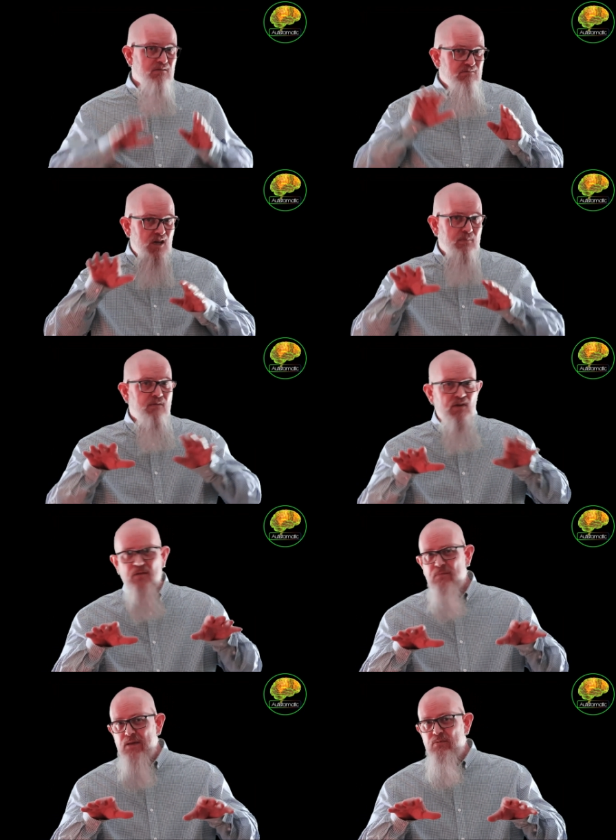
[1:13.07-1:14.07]
were a couple of
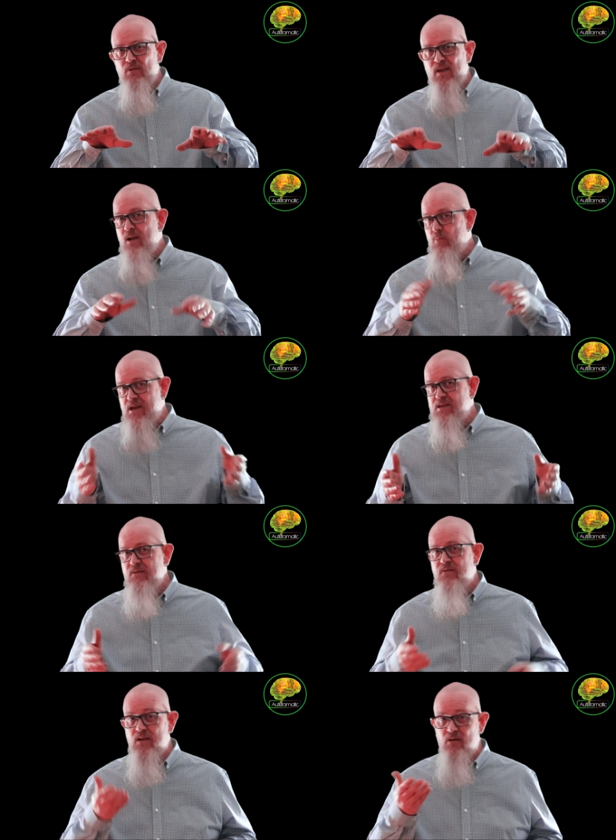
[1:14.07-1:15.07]
other people there
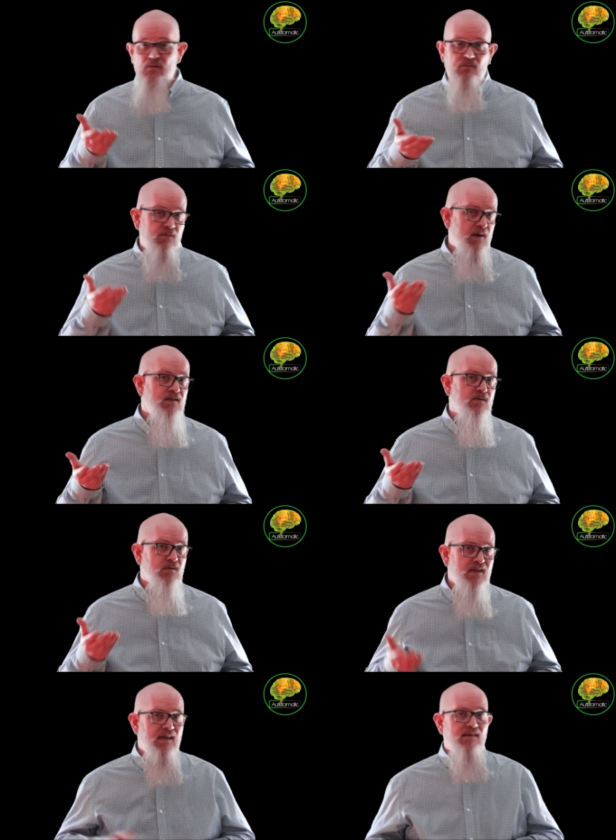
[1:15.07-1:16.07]
waiting for their own friends
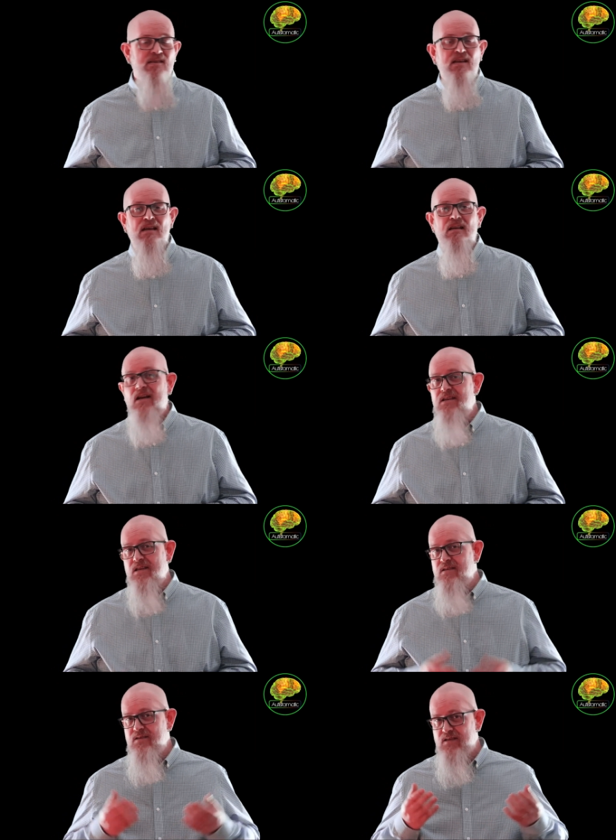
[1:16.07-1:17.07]
or dates, I
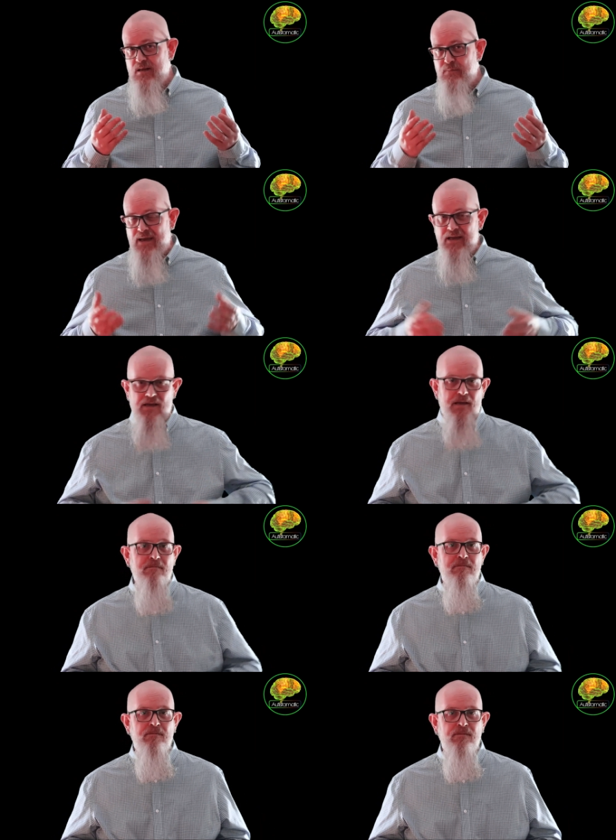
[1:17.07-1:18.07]
didn't see Becky.
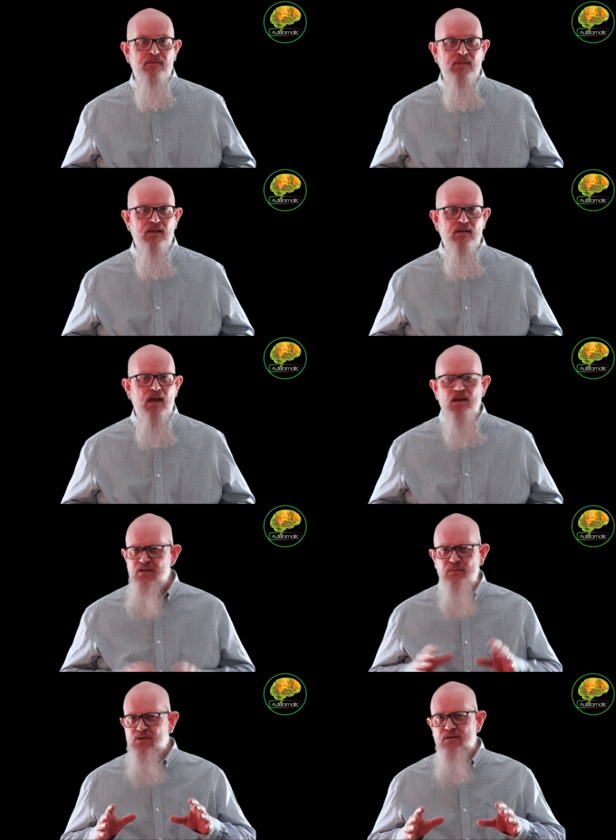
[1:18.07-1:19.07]

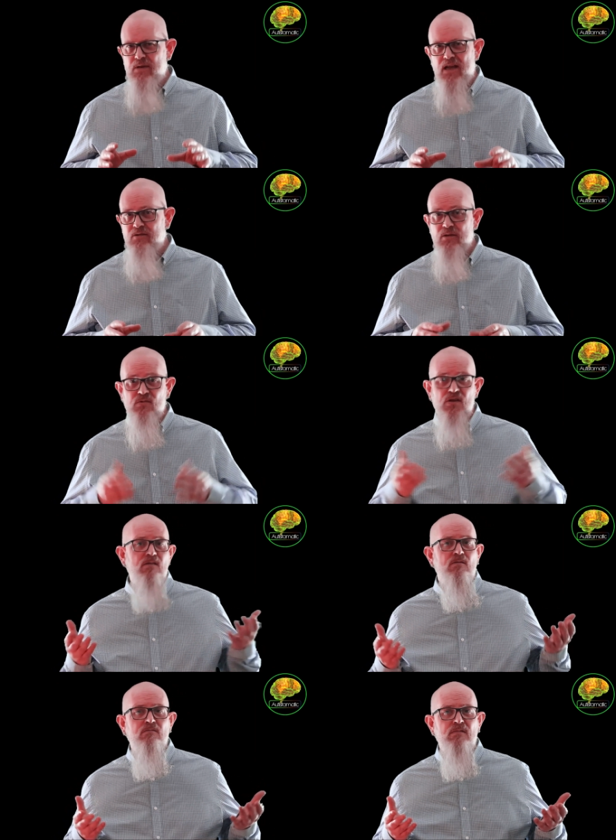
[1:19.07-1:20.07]
She must have been held up
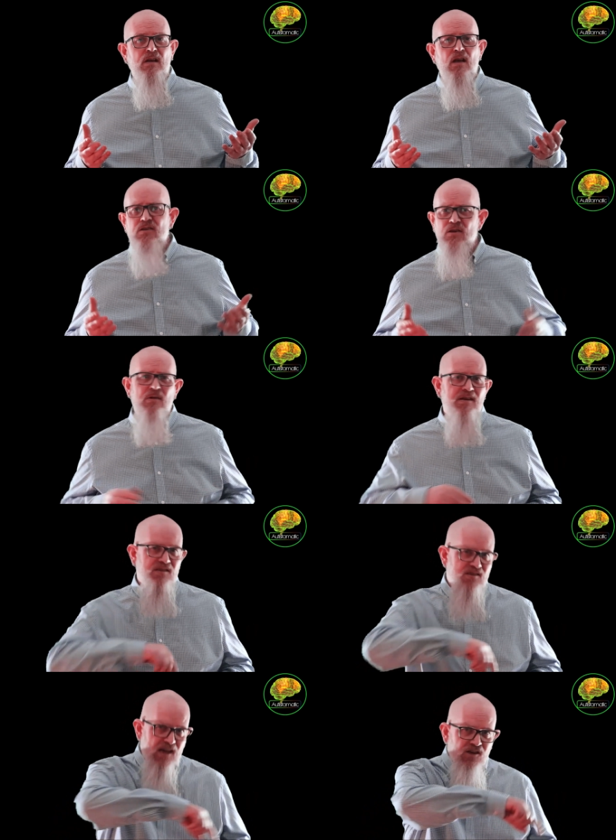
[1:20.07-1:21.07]
too, so
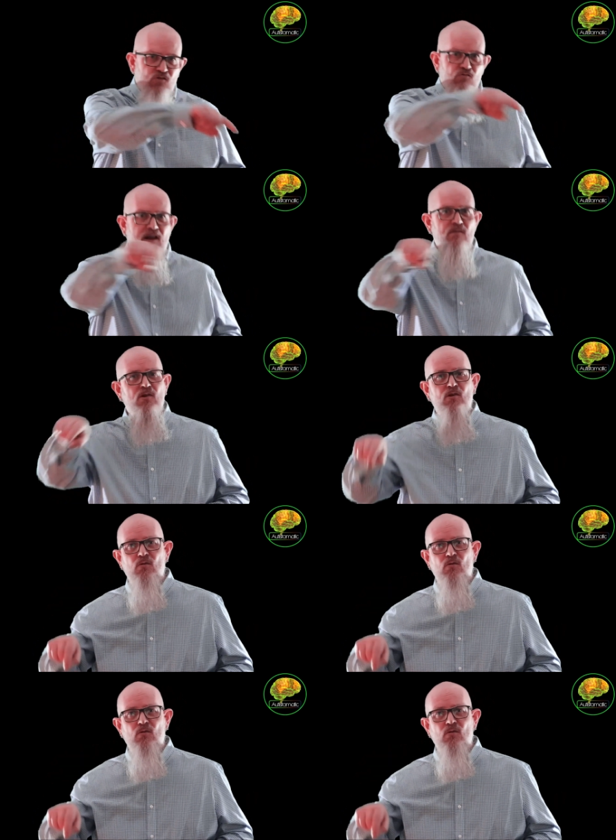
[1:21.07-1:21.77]
I dashed round the